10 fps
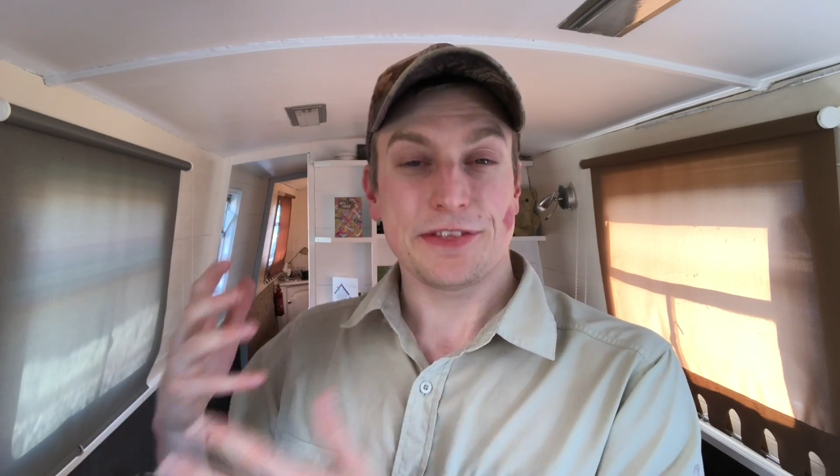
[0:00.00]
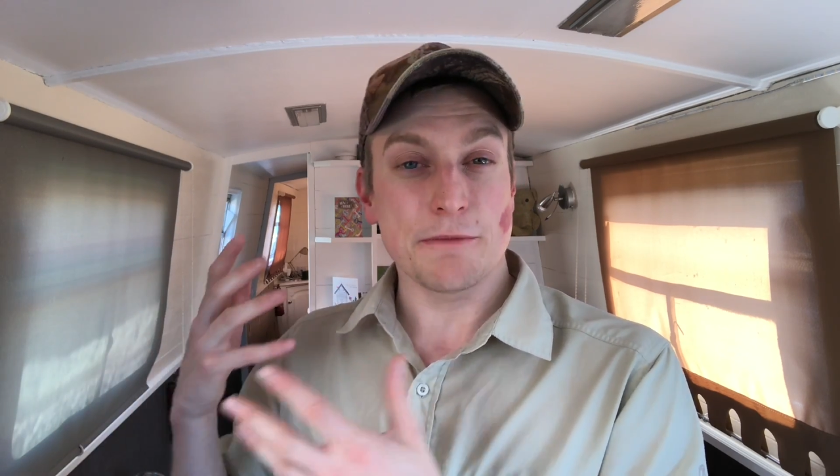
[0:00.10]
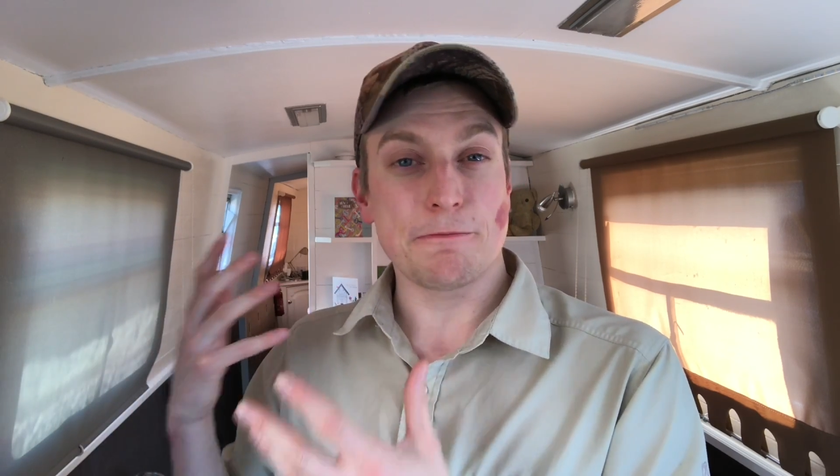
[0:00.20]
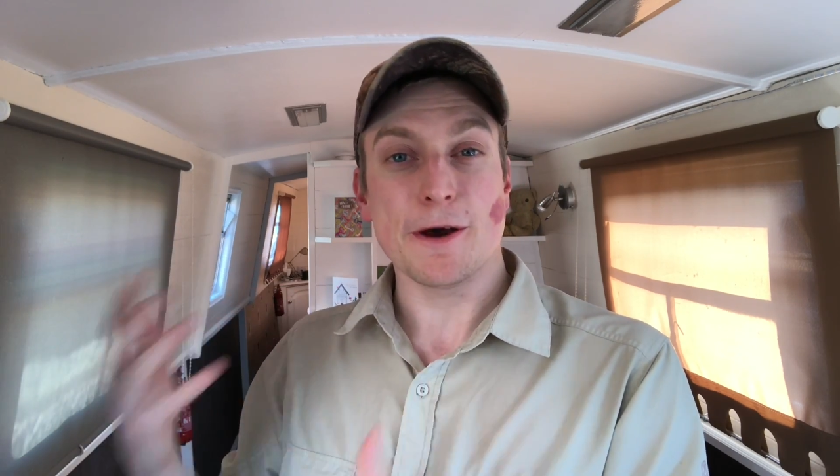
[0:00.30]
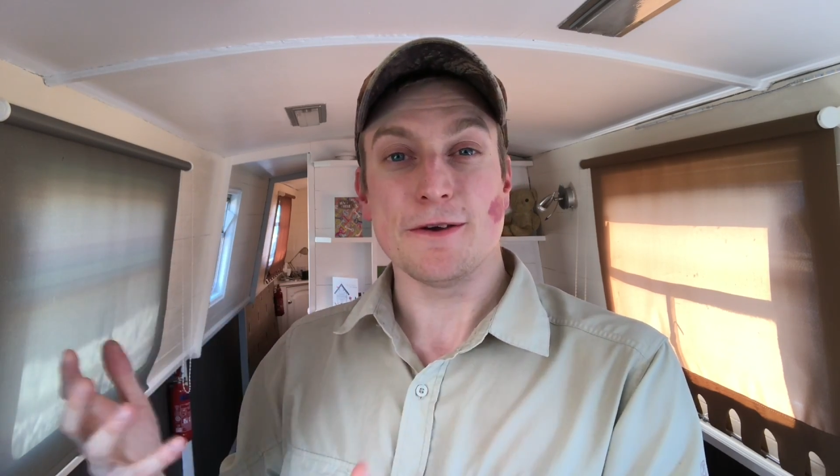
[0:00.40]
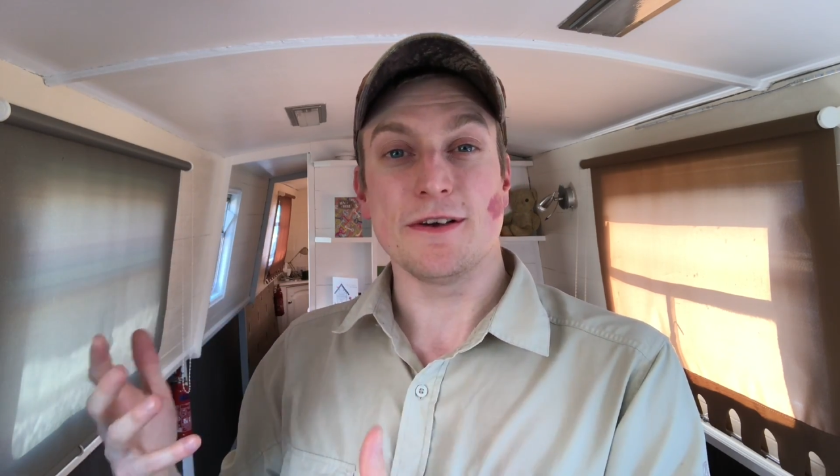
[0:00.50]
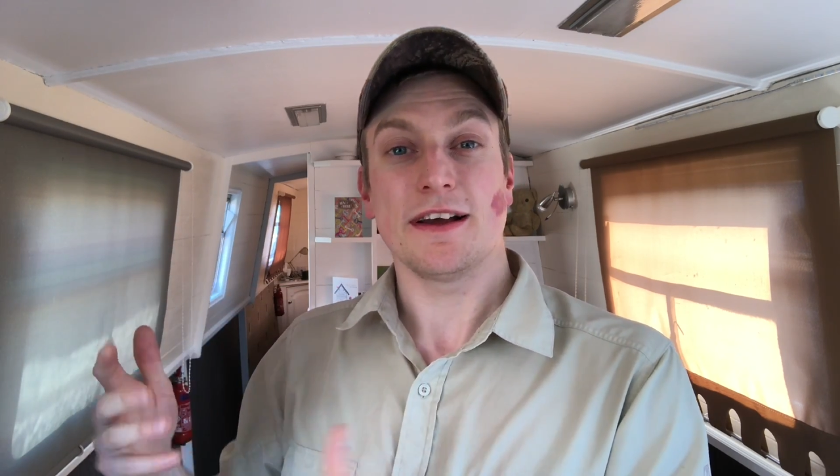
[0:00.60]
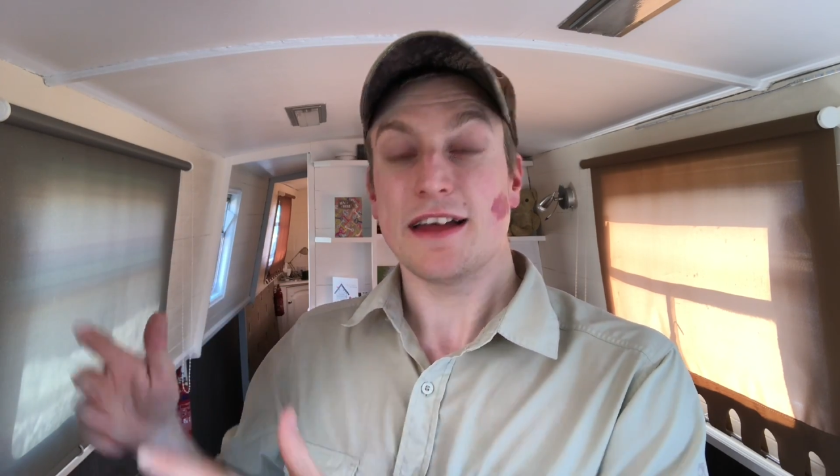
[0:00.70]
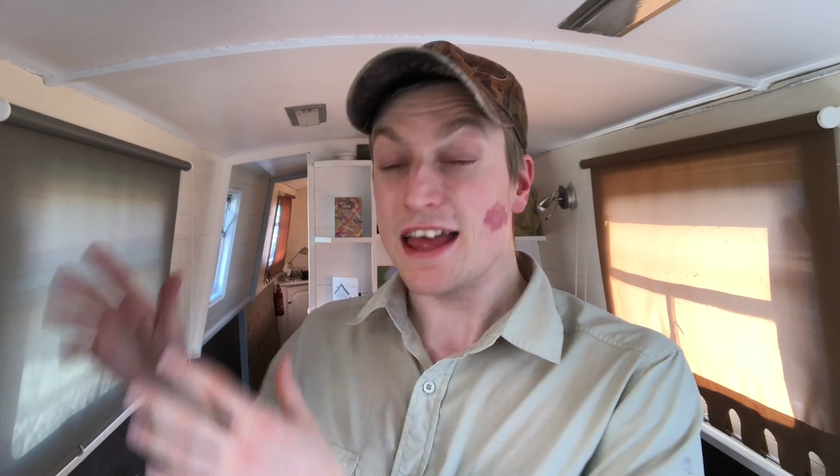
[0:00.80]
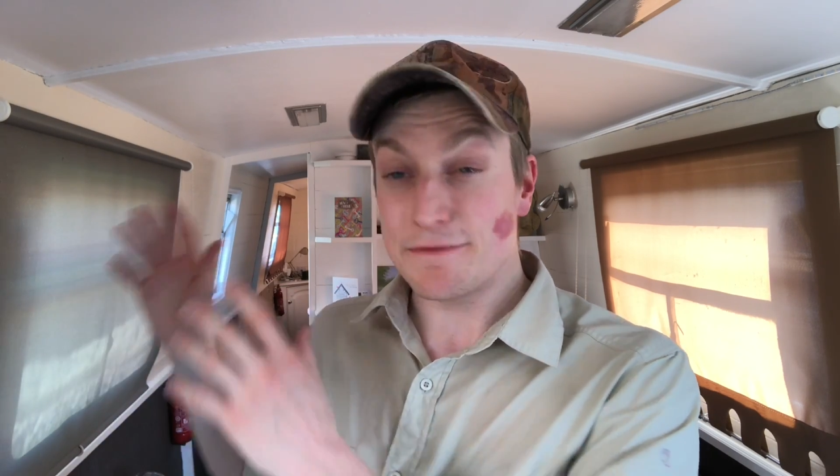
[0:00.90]
the boat,
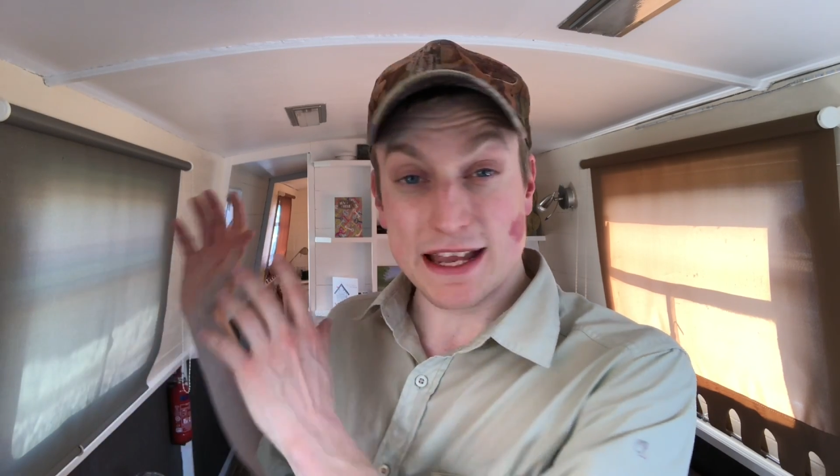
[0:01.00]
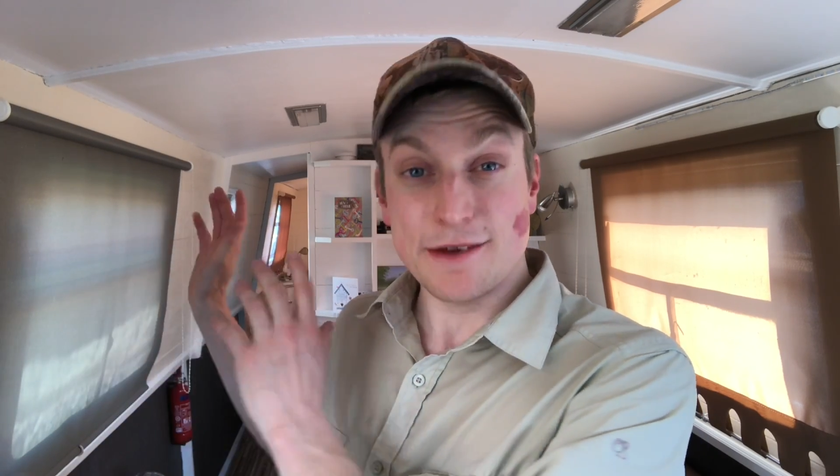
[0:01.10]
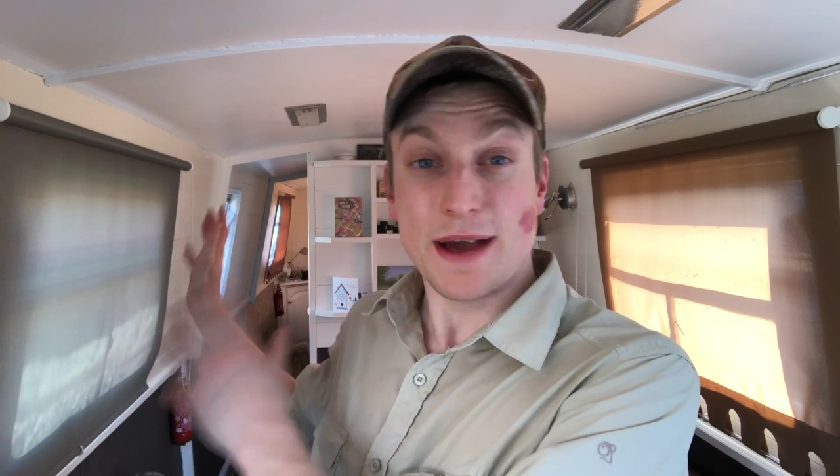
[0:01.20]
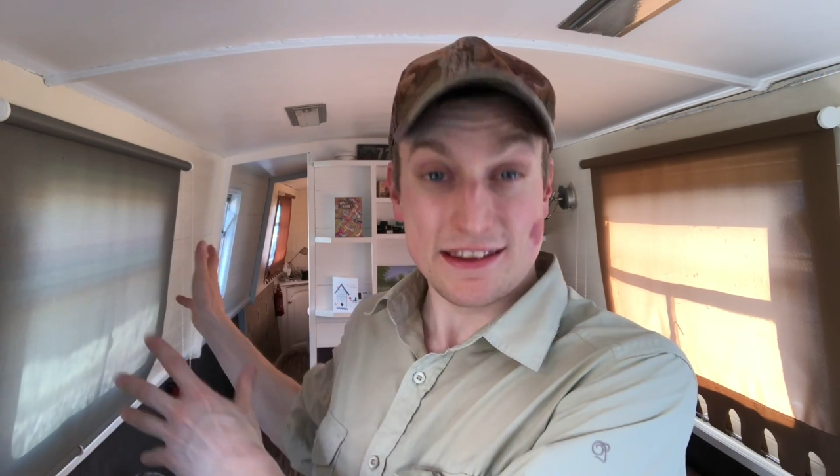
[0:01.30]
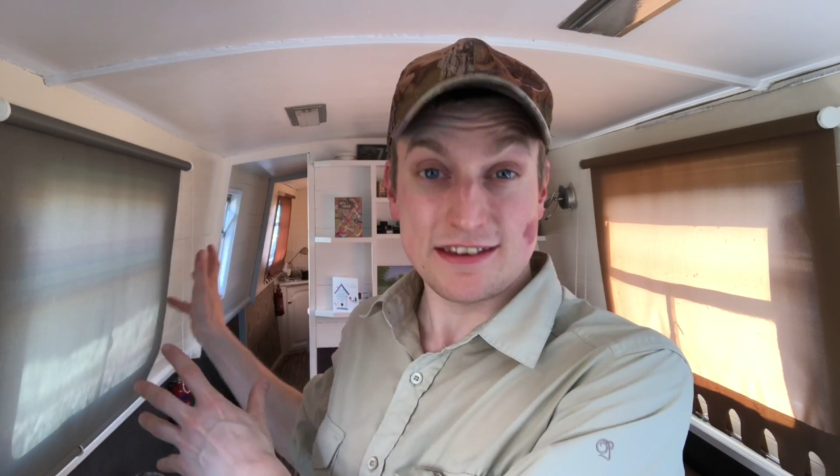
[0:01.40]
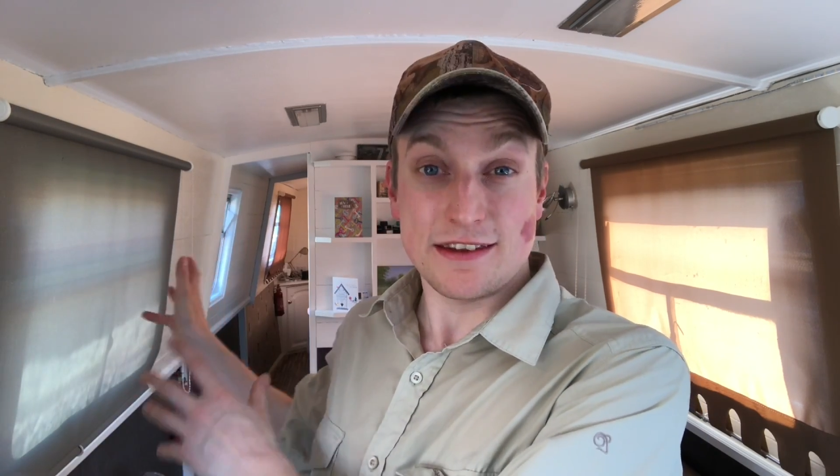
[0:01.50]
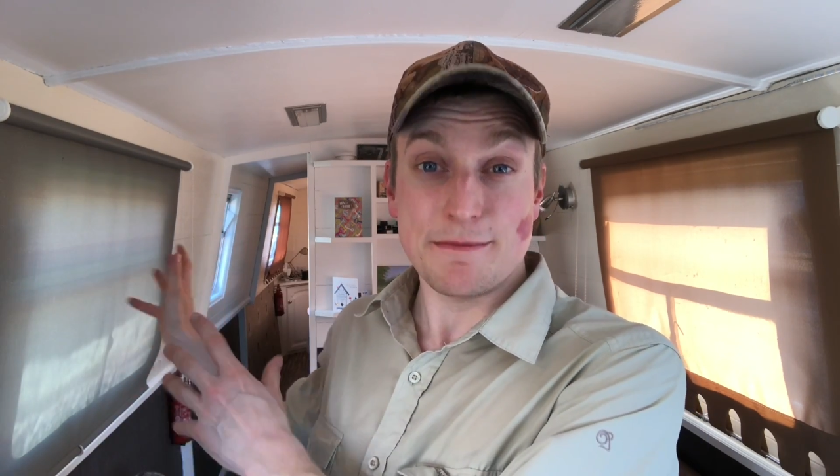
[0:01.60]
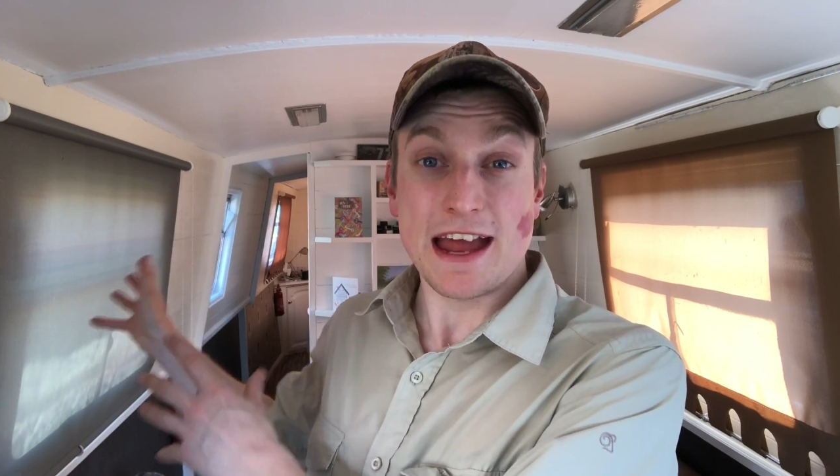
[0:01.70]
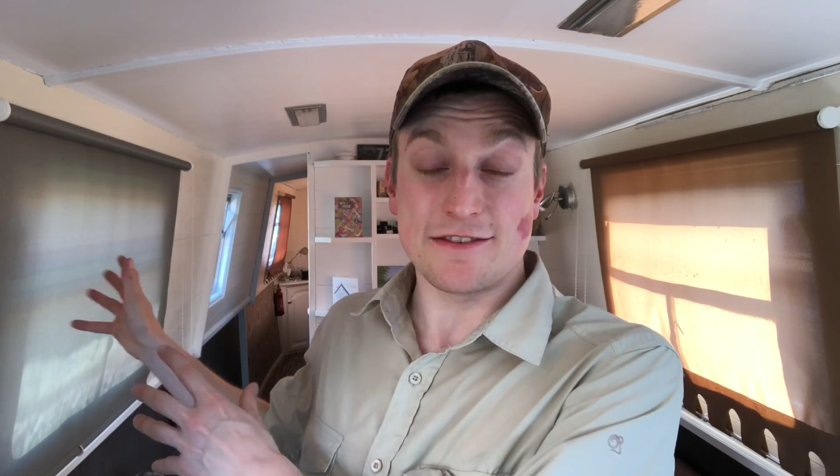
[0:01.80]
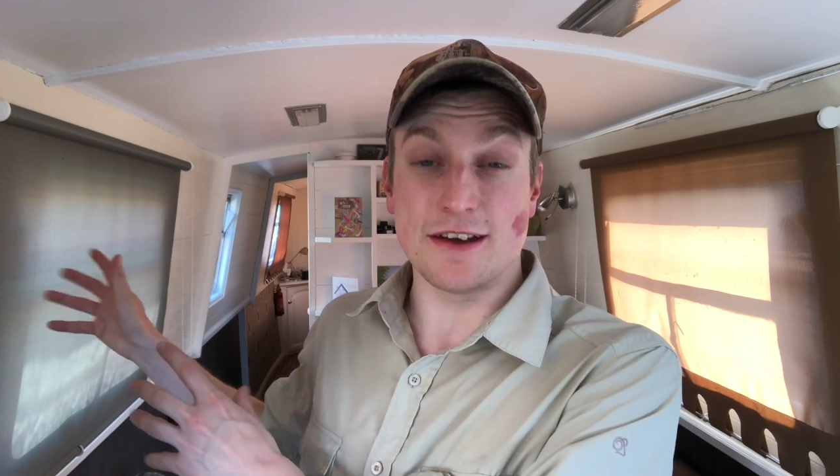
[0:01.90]
when you went to the
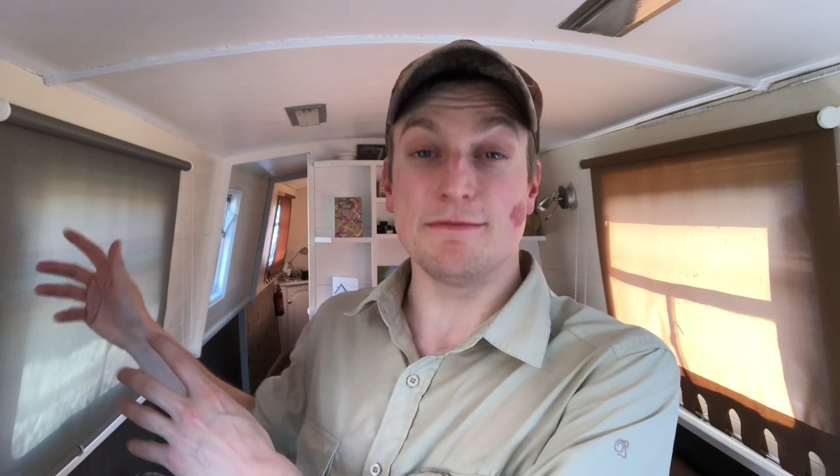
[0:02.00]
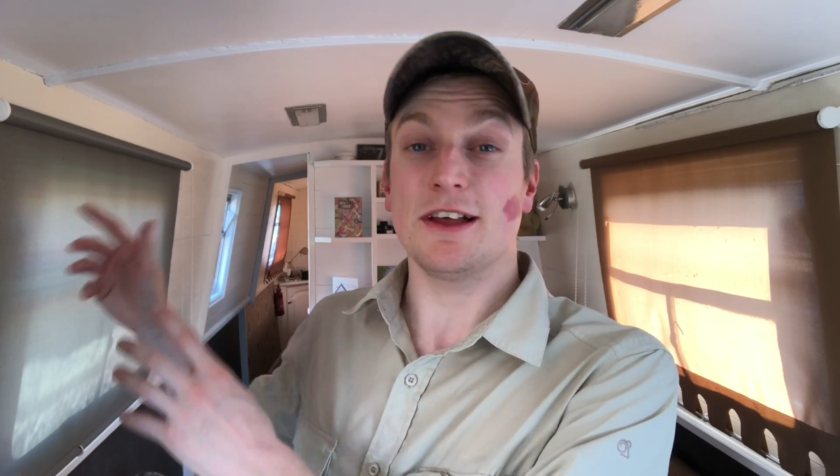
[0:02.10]
bedroom,